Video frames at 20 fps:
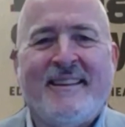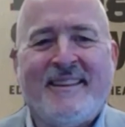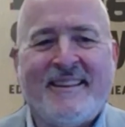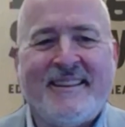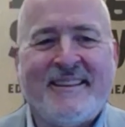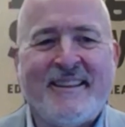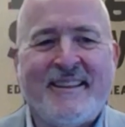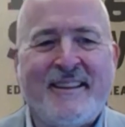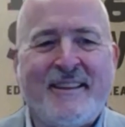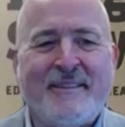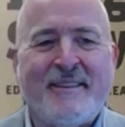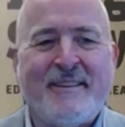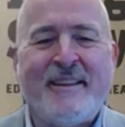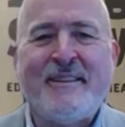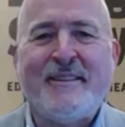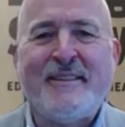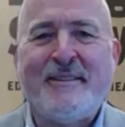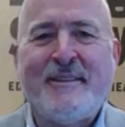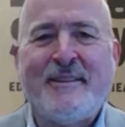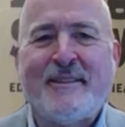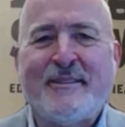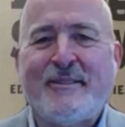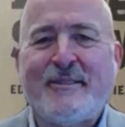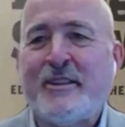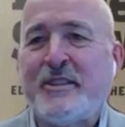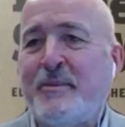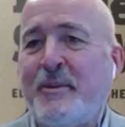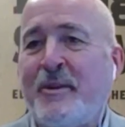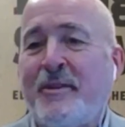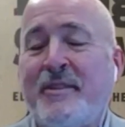Uh, again, thank you, Dr.
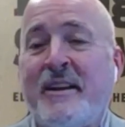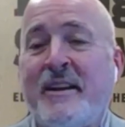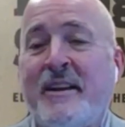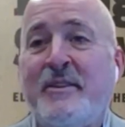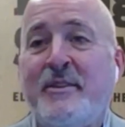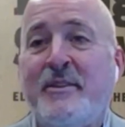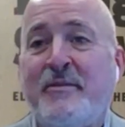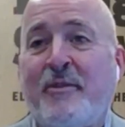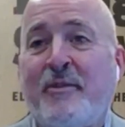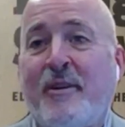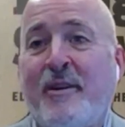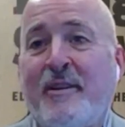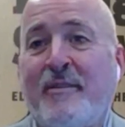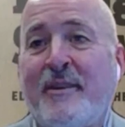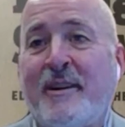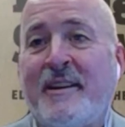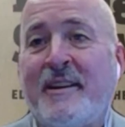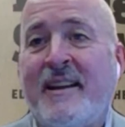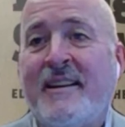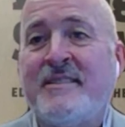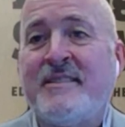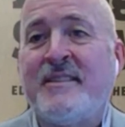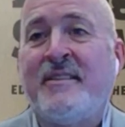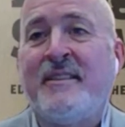Archibald. Thank you for all of our guests,